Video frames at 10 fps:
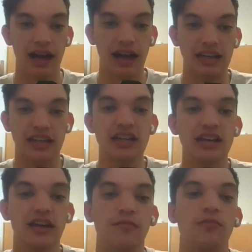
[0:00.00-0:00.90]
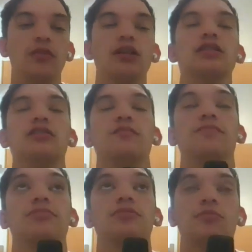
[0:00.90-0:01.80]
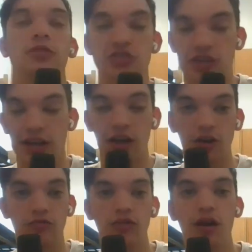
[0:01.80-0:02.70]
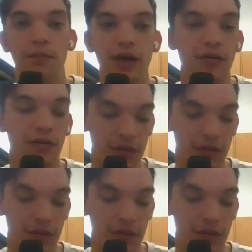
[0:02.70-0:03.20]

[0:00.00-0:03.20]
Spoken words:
When there's like a good run play,